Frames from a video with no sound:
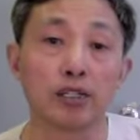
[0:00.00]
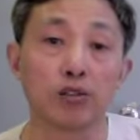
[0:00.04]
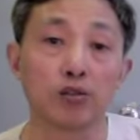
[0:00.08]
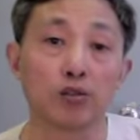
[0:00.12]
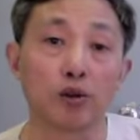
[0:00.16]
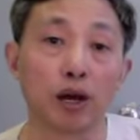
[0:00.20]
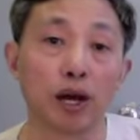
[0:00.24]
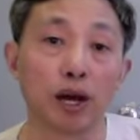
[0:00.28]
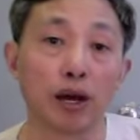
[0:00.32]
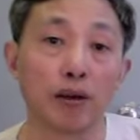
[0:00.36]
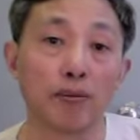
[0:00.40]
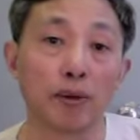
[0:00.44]

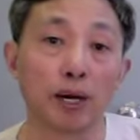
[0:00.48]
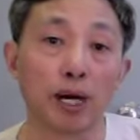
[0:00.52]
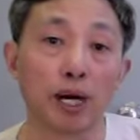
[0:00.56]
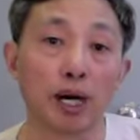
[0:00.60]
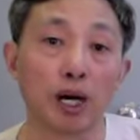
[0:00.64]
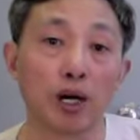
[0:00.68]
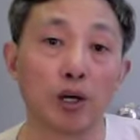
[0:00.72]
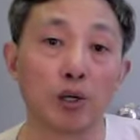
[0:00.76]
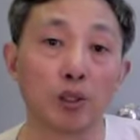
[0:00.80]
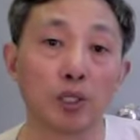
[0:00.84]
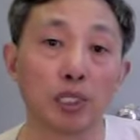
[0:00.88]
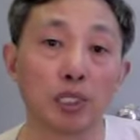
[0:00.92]
dry
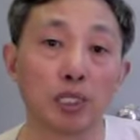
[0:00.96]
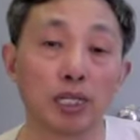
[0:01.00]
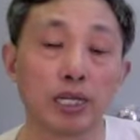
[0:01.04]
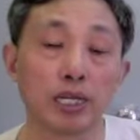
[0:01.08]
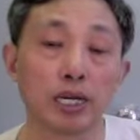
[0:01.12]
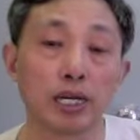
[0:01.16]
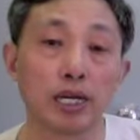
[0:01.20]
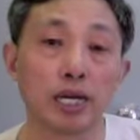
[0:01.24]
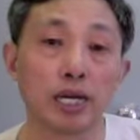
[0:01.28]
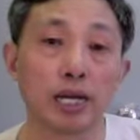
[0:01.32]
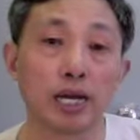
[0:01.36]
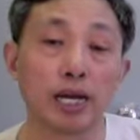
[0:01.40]
mouth,
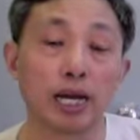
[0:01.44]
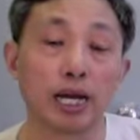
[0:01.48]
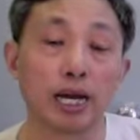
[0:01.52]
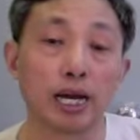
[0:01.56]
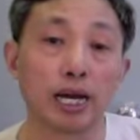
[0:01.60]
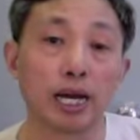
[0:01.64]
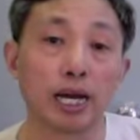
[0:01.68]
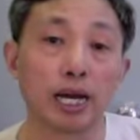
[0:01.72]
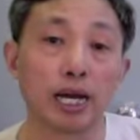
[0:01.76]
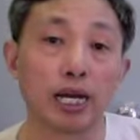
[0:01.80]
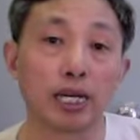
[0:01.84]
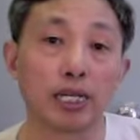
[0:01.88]

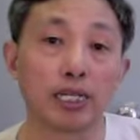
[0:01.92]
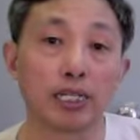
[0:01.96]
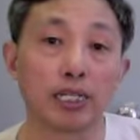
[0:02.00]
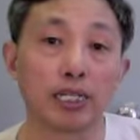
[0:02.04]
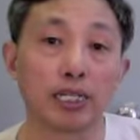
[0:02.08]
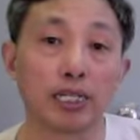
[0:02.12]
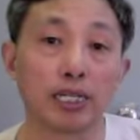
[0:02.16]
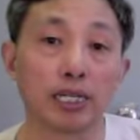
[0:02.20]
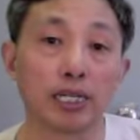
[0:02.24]
and